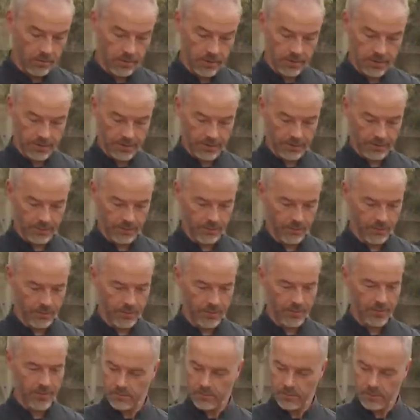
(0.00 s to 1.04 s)
It's so cool.
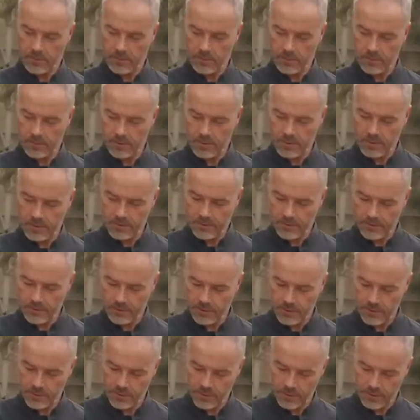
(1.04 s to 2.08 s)
So it's the
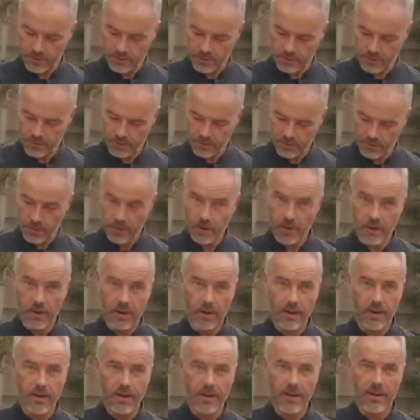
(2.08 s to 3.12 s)
first
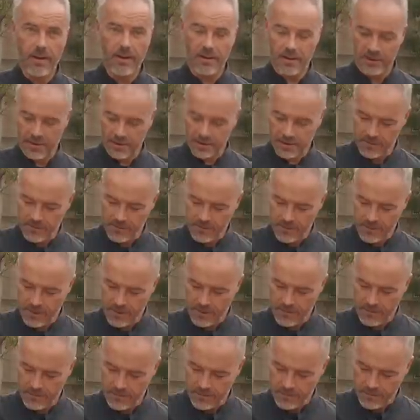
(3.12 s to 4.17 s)

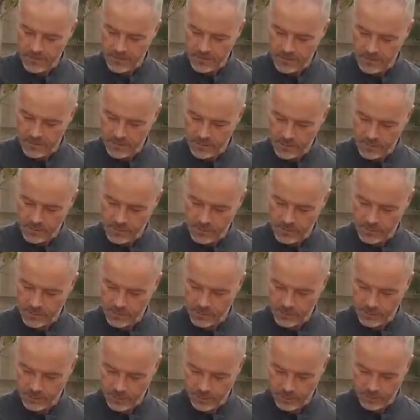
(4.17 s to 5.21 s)
survival
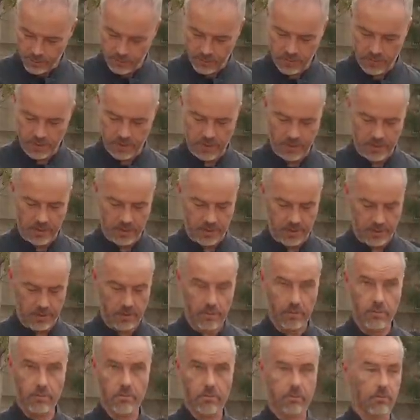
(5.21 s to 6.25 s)
horse bow
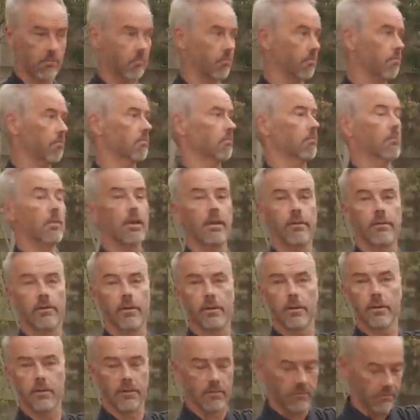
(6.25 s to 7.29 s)
takedown
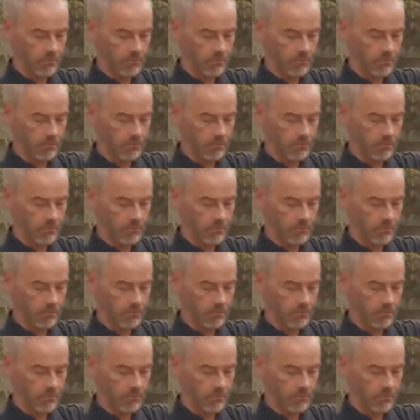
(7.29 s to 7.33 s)
ever